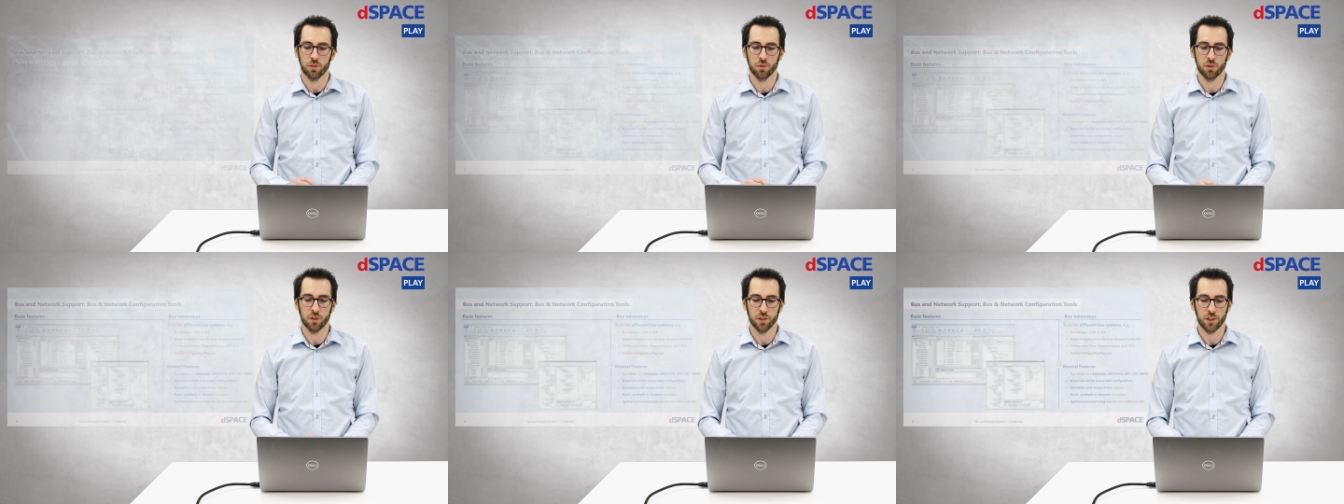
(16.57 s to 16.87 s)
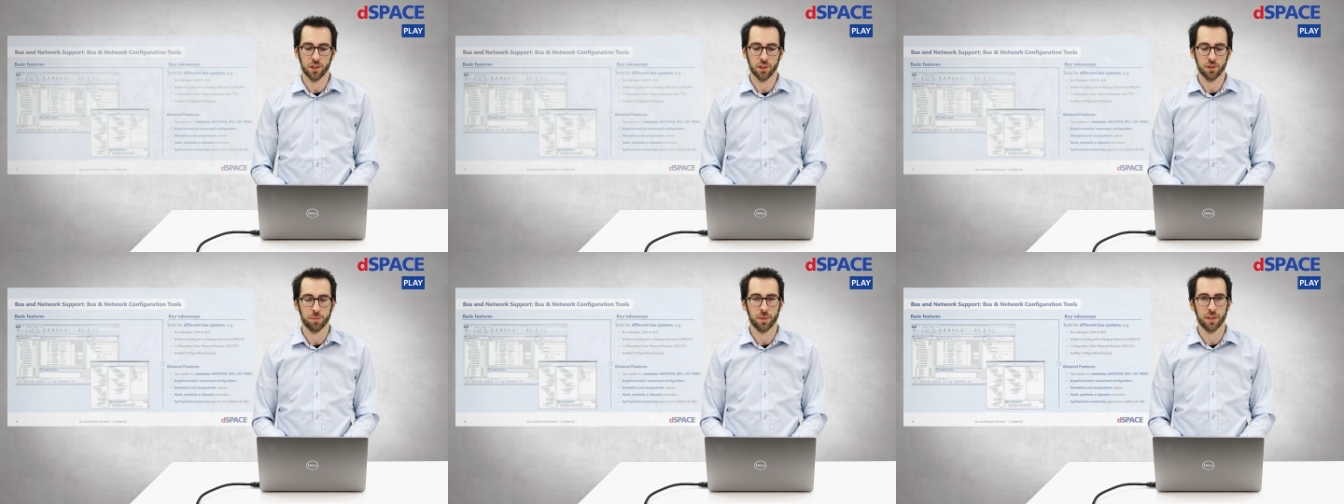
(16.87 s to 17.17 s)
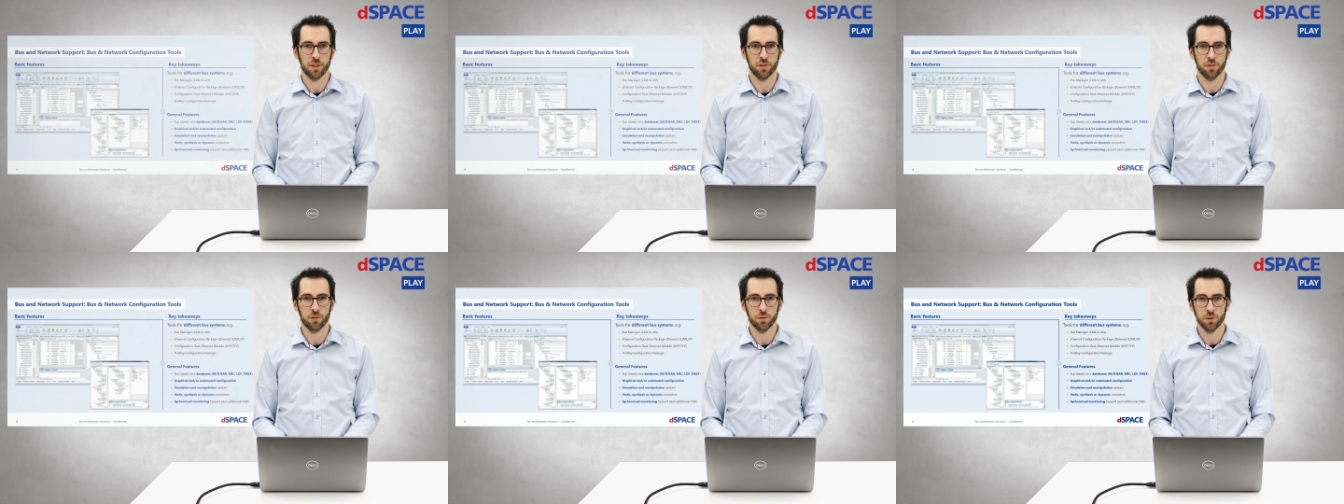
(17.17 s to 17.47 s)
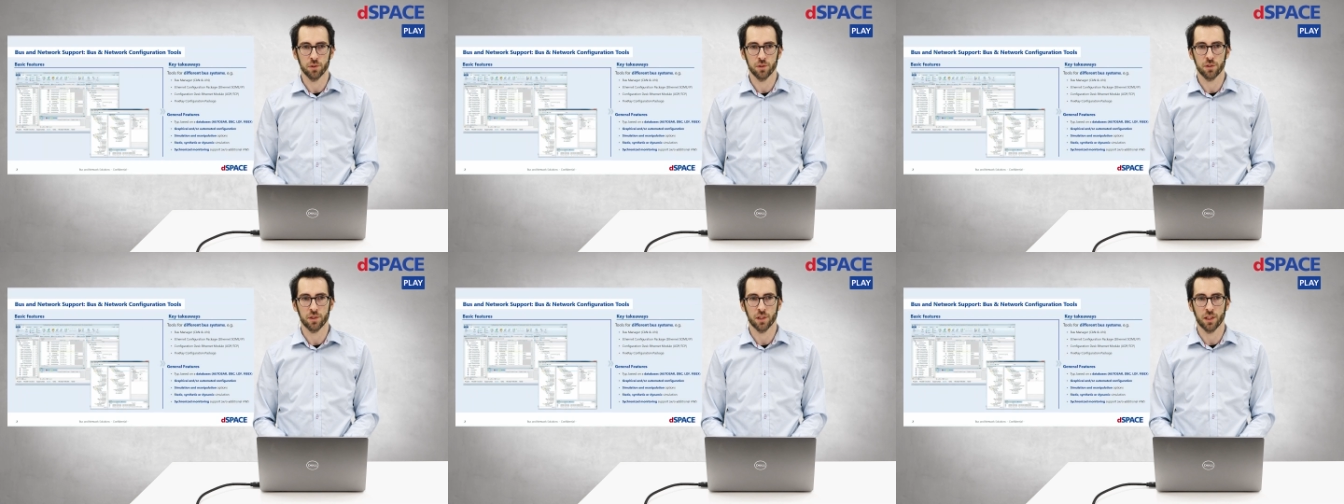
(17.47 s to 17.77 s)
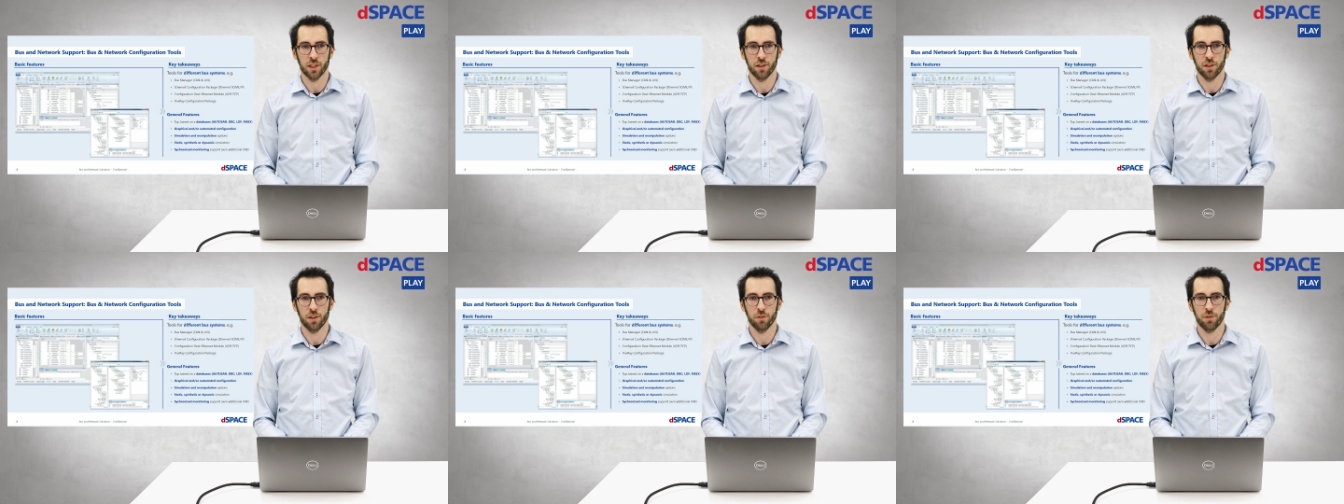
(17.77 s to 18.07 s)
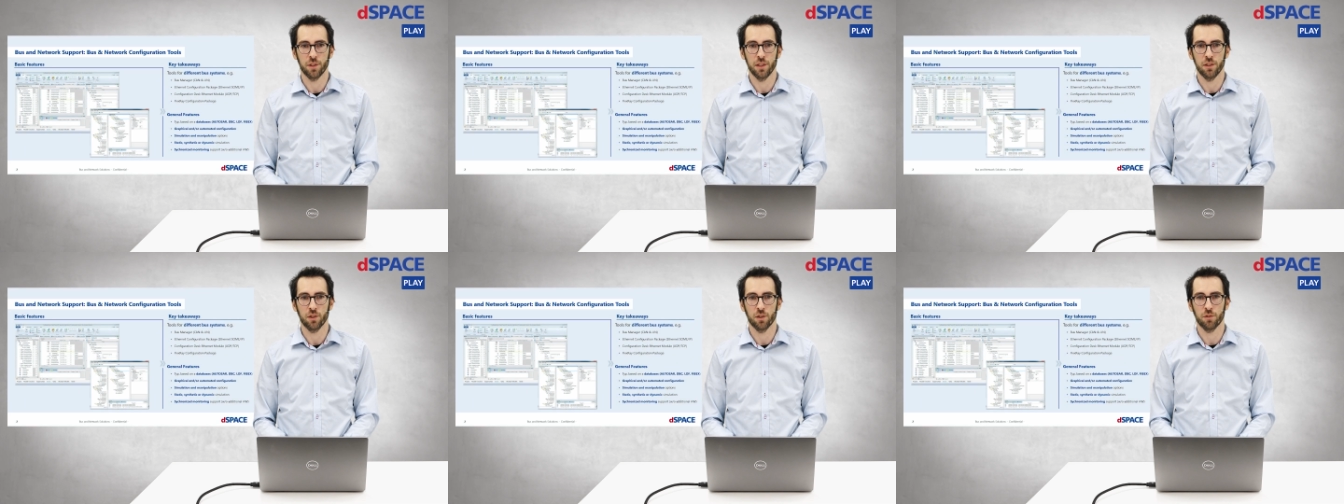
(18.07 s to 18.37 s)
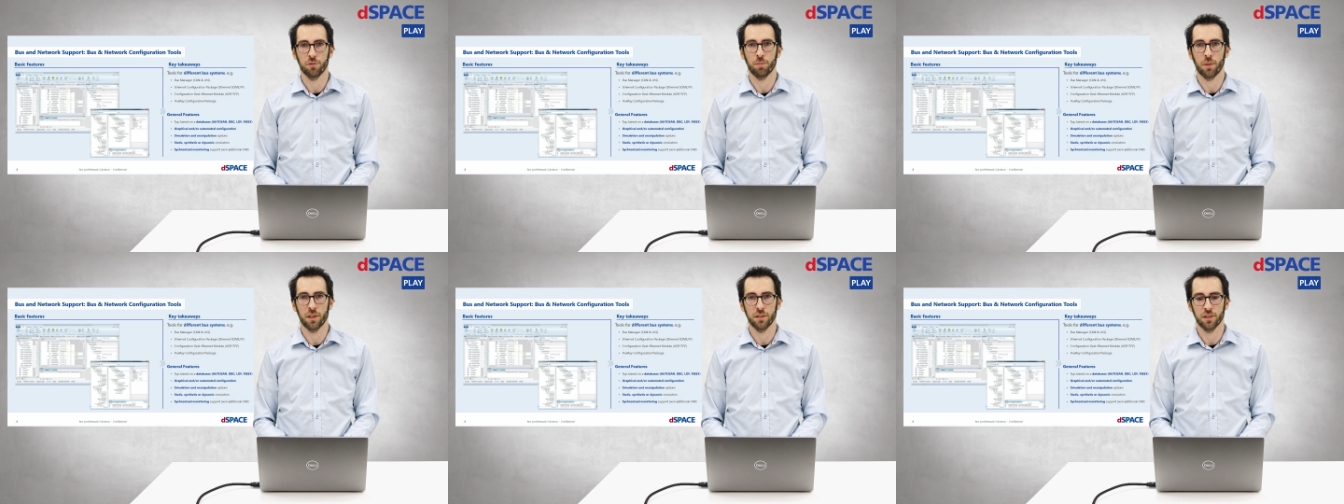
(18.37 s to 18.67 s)
to the DSpace tools in the field
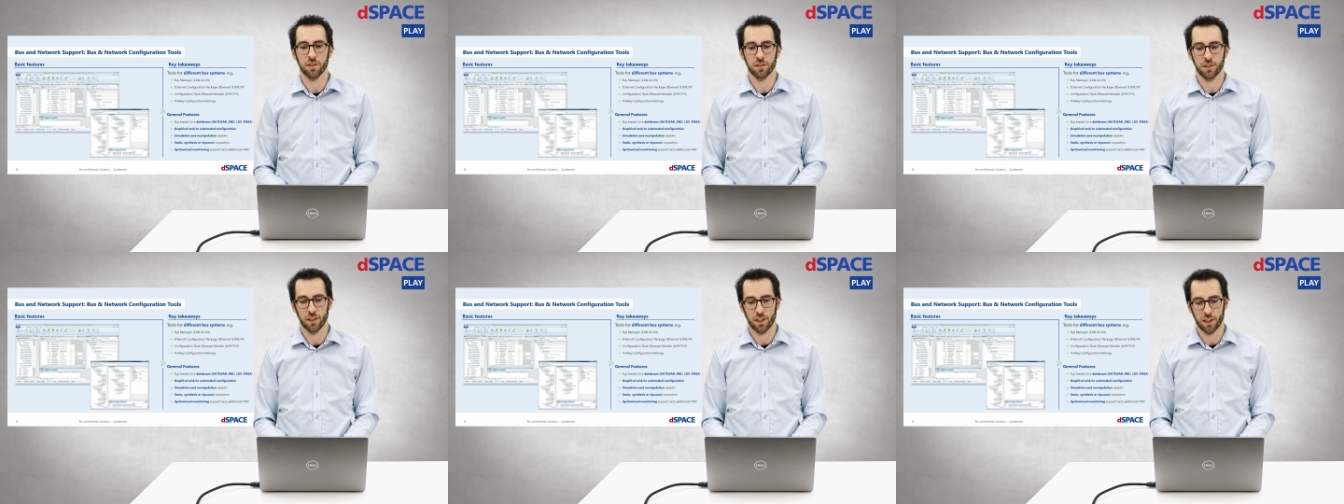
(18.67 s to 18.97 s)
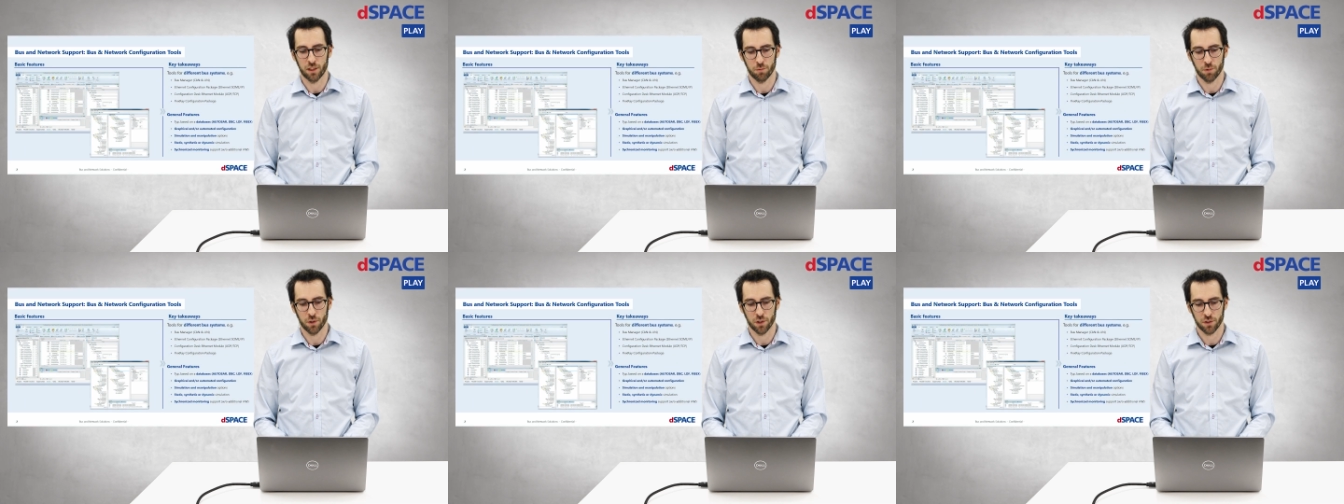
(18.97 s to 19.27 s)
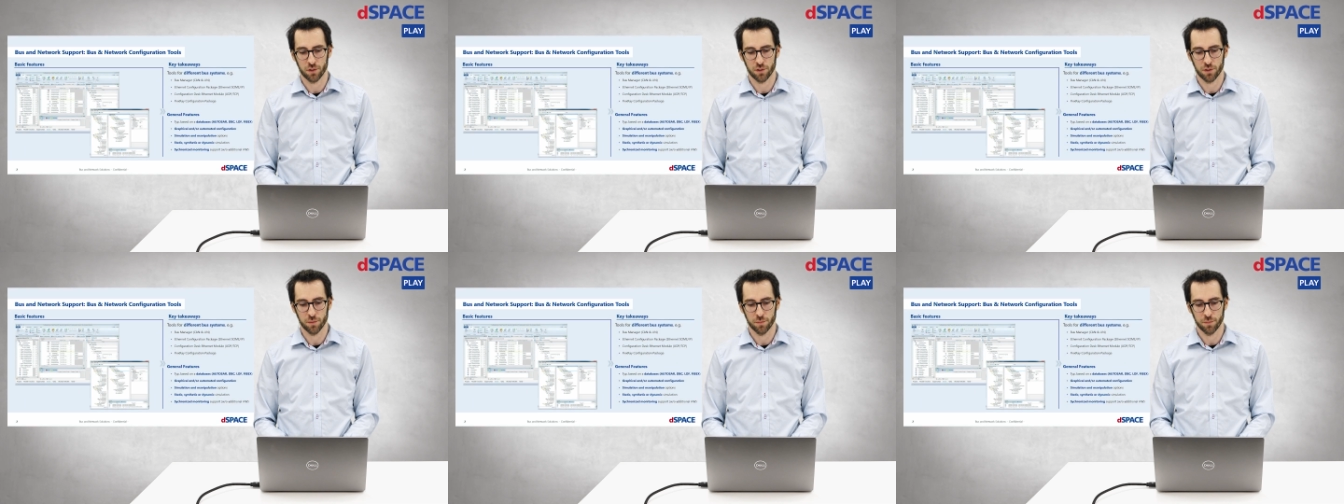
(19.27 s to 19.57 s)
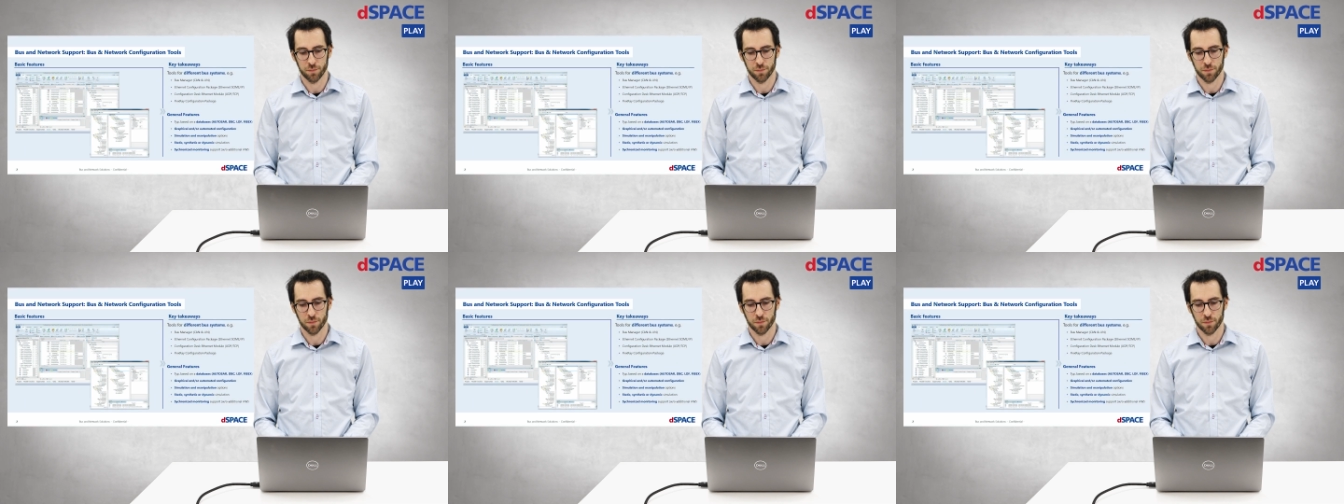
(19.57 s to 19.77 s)
of buses and networks.